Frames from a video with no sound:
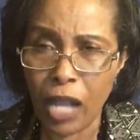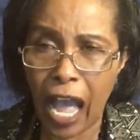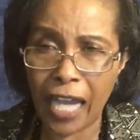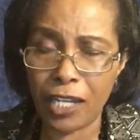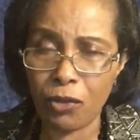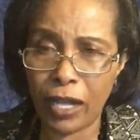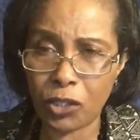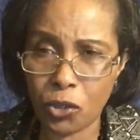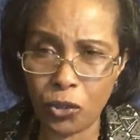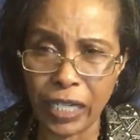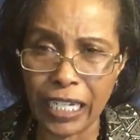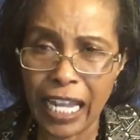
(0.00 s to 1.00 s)
and your
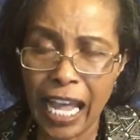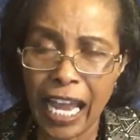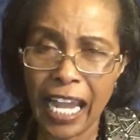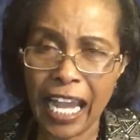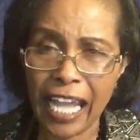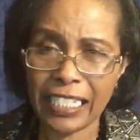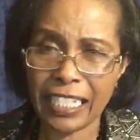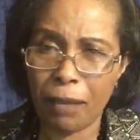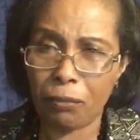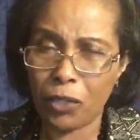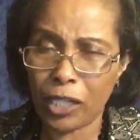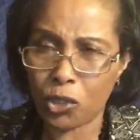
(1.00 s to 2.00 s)
children, let
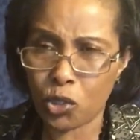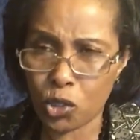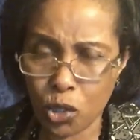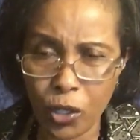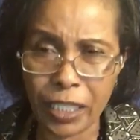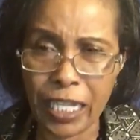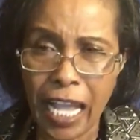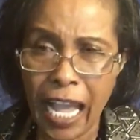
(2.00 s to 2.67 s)
them destroyed.